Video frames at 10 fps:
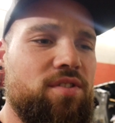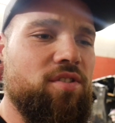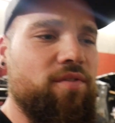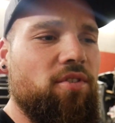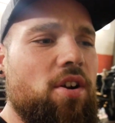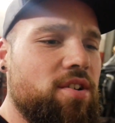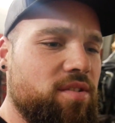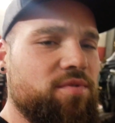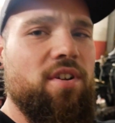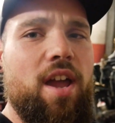So if you're already
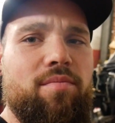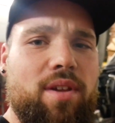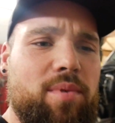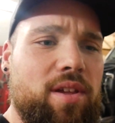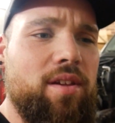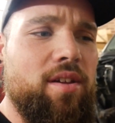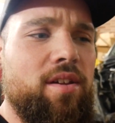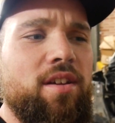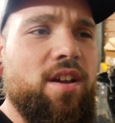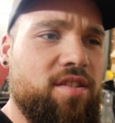subscribed, maybe
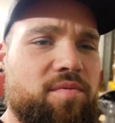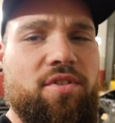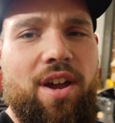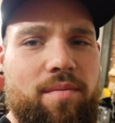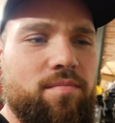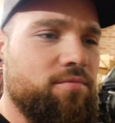unsubscribe,